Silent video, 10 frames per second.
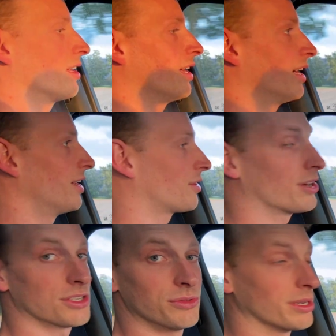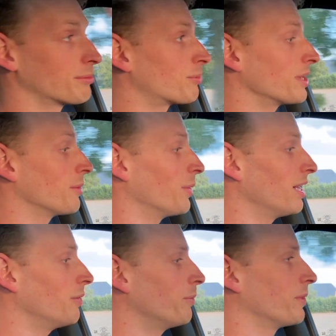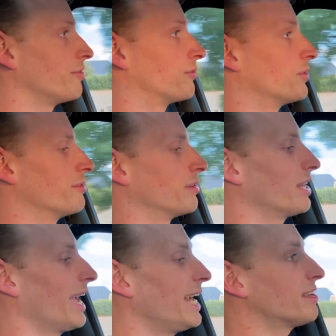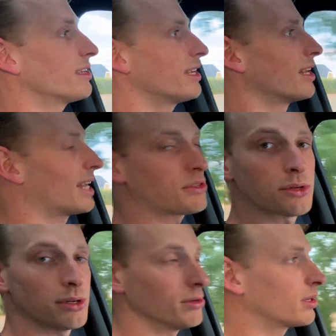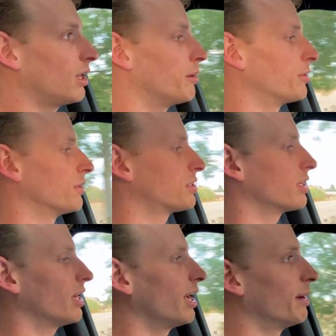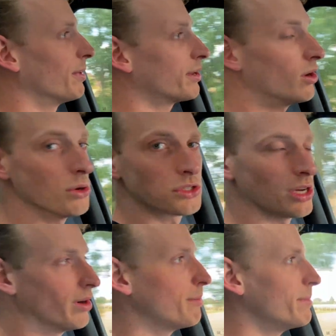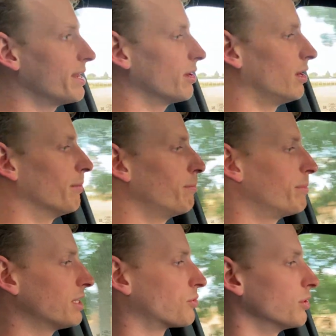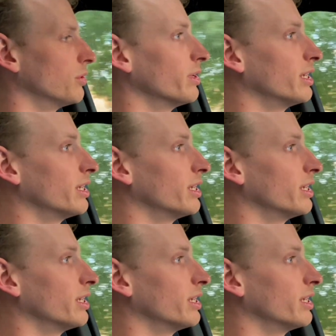The car is doing pretty well. We've driven 8 electrical kilometers, but also a bit on petrol.